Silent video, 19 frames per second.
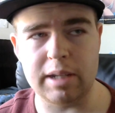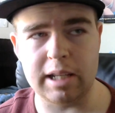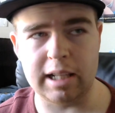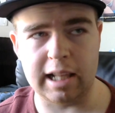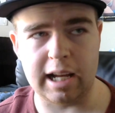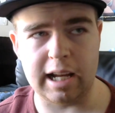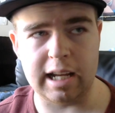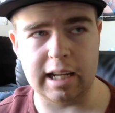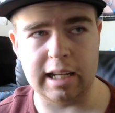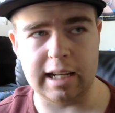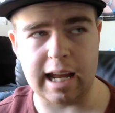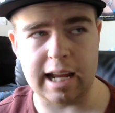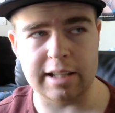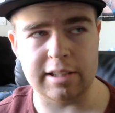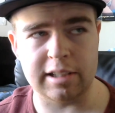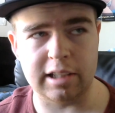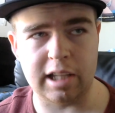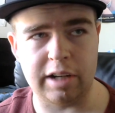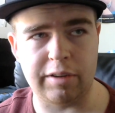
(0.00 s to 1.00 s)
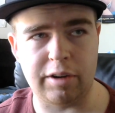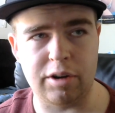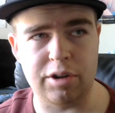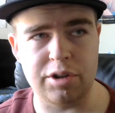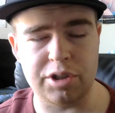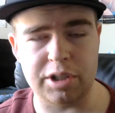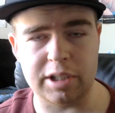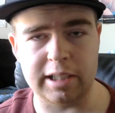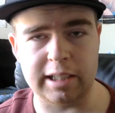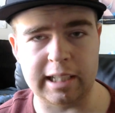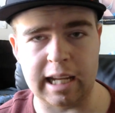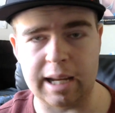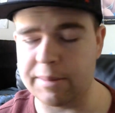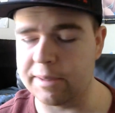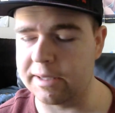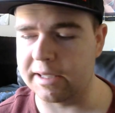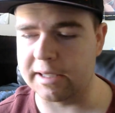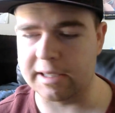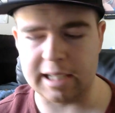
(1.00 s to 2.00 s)
It, it adds a lot of R N G in the game.
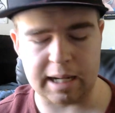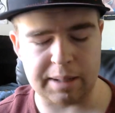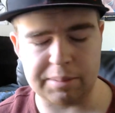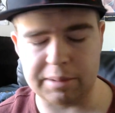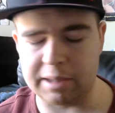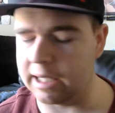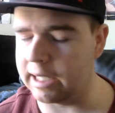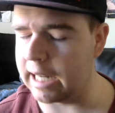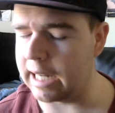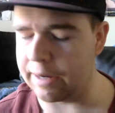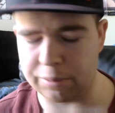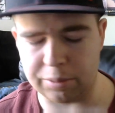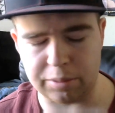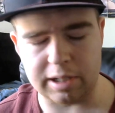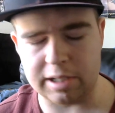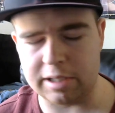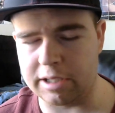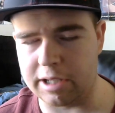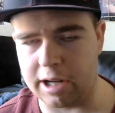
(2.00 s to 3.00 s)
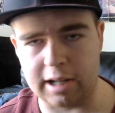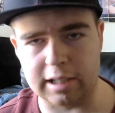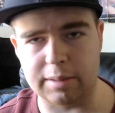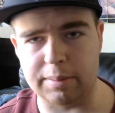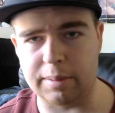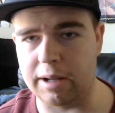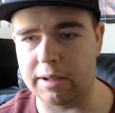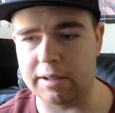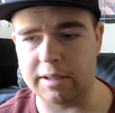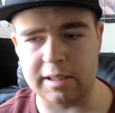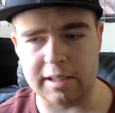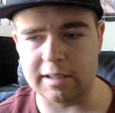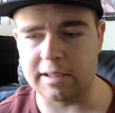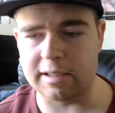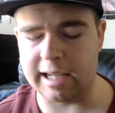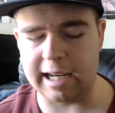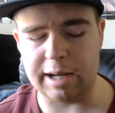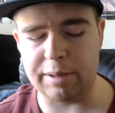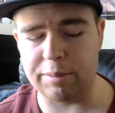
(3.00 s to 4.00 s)
It's the same thing everyone has talked about
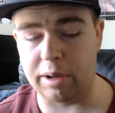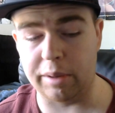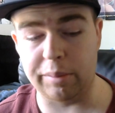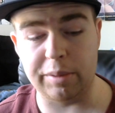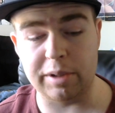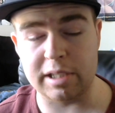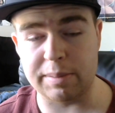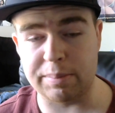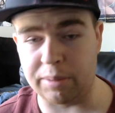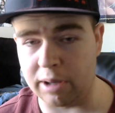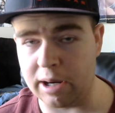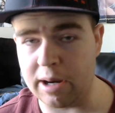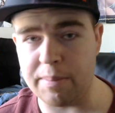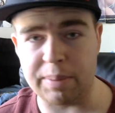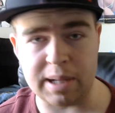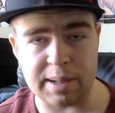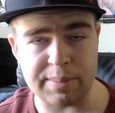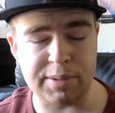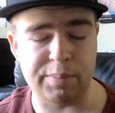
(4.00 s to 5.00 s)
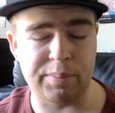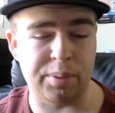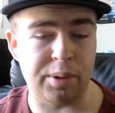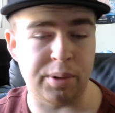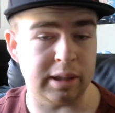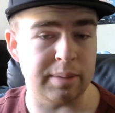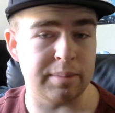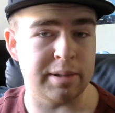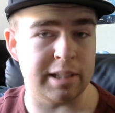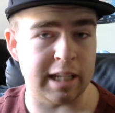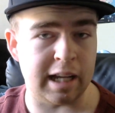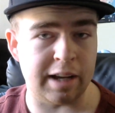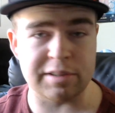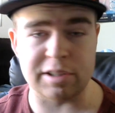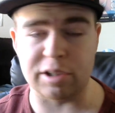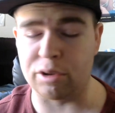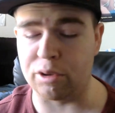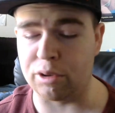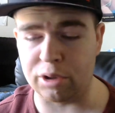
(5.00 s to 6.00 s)
since day one with Sprint. People put
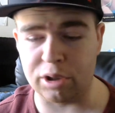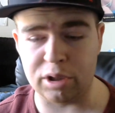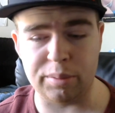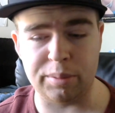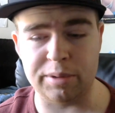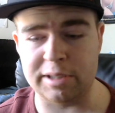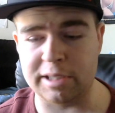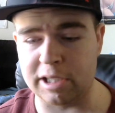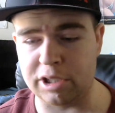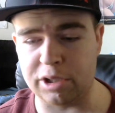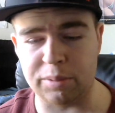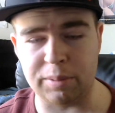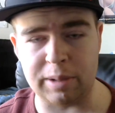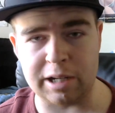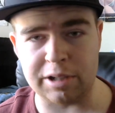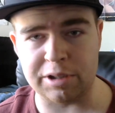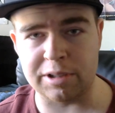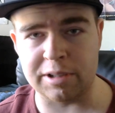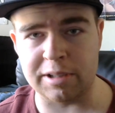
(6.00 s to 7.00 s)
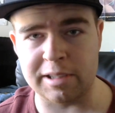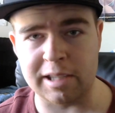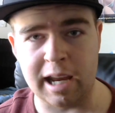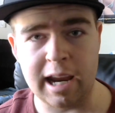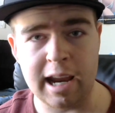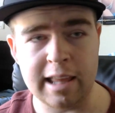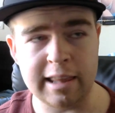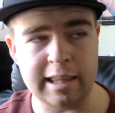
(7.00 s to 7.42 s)
themselves in horrible situations.